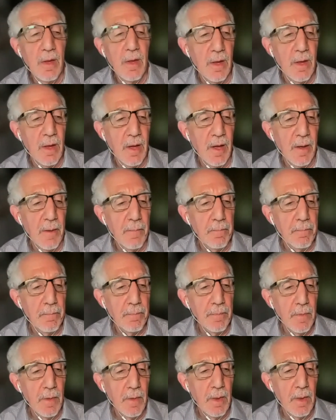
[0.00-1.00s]
and
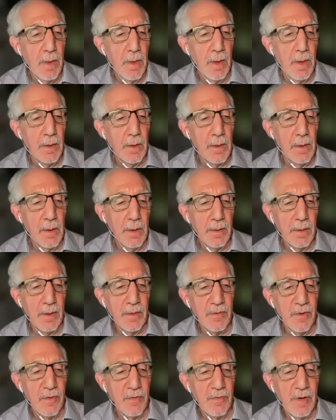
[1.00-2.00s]
the
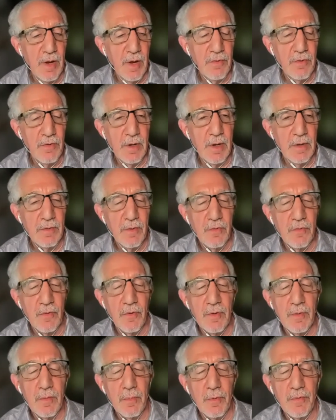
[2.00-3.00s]
association gets a
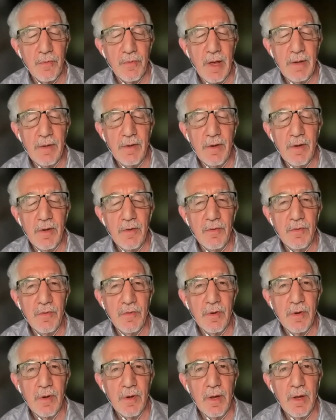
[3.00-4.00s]
certain
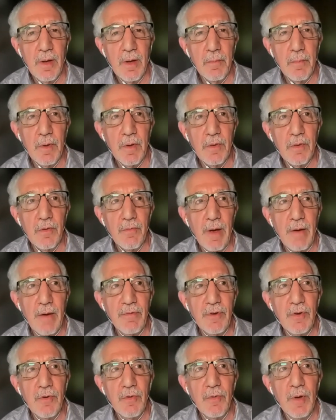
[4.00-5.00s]
percentage of the
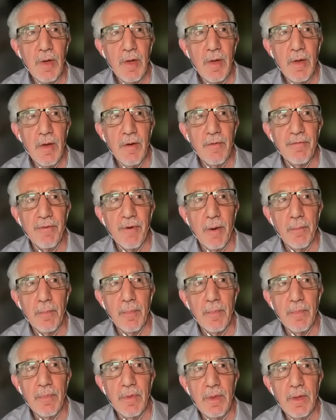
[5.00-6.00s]
revenue
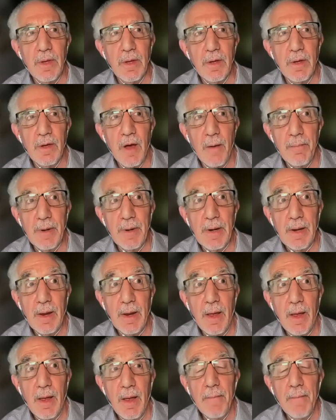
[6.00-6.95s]
from the company.